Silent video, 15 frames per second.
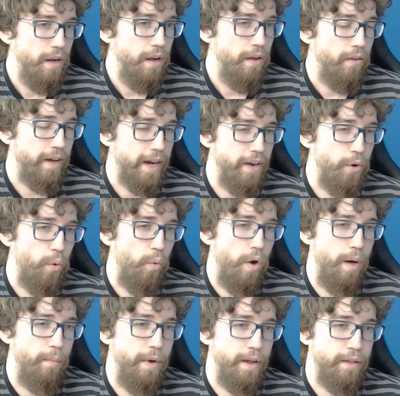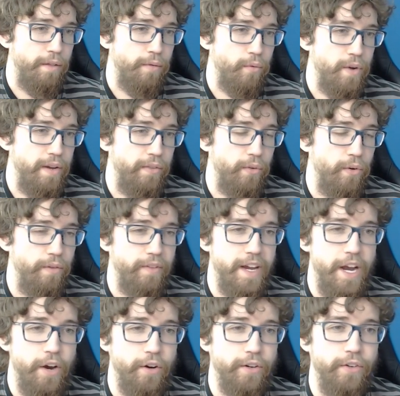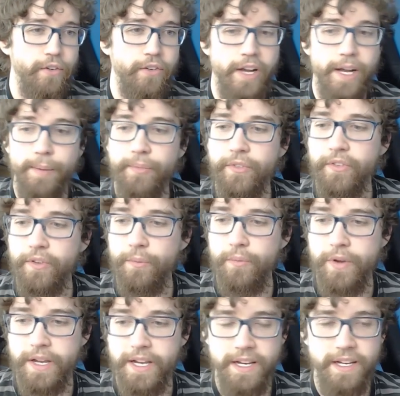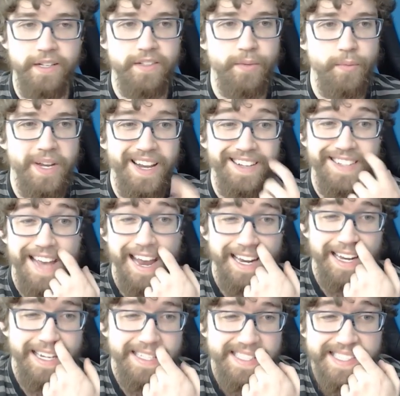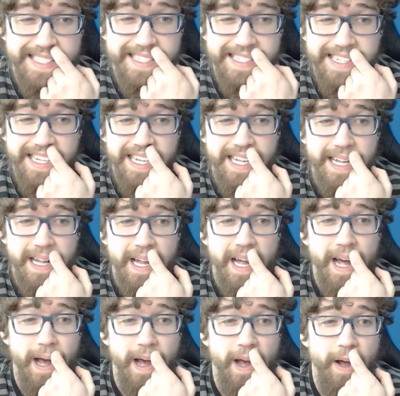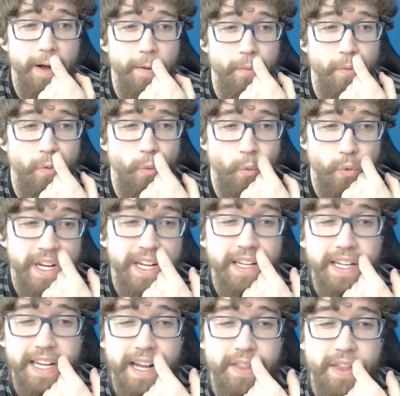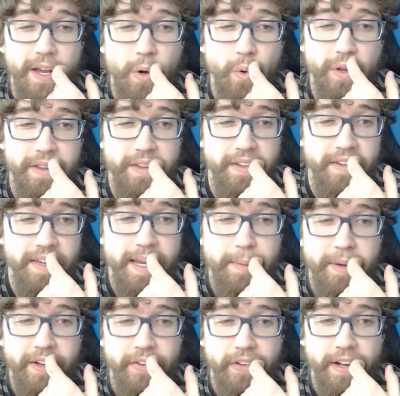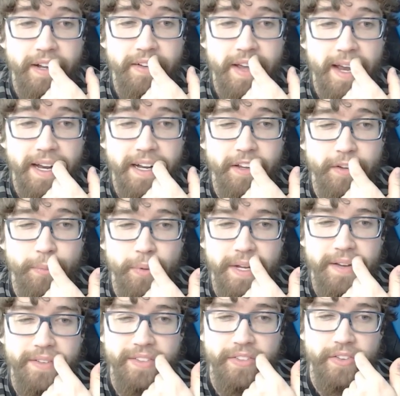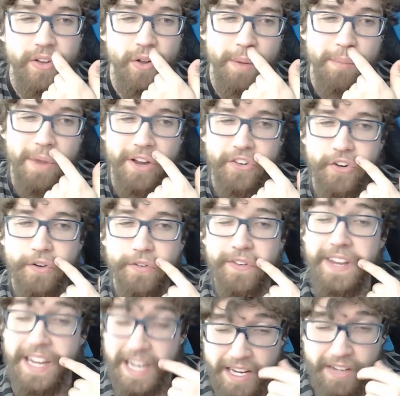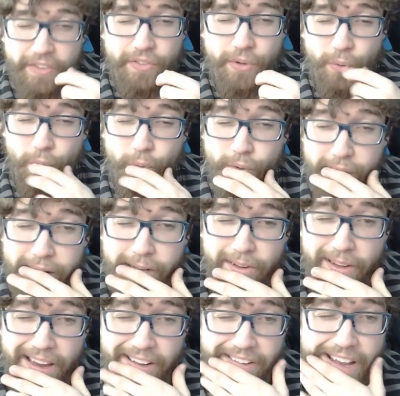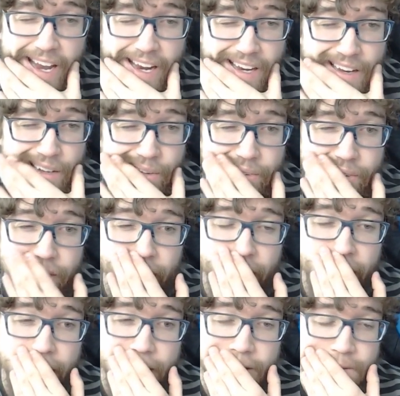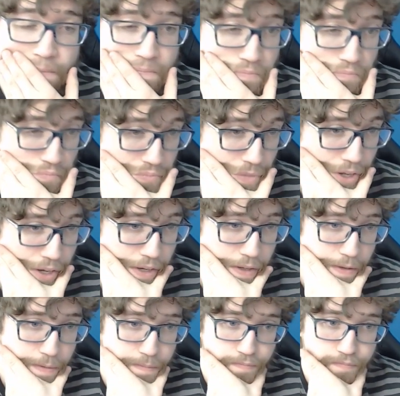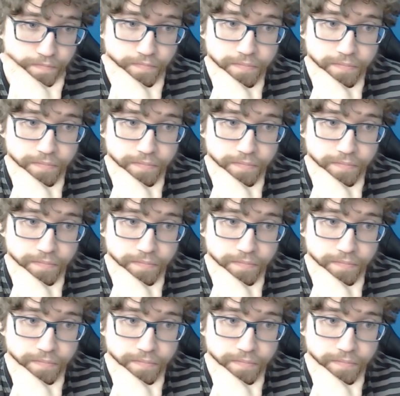Like, I don't want my three sort of character types to be to be antagonists. Um, really, I think only the demon is an antagonist, but even still, I'm not sure if he's the real antagonist. Um,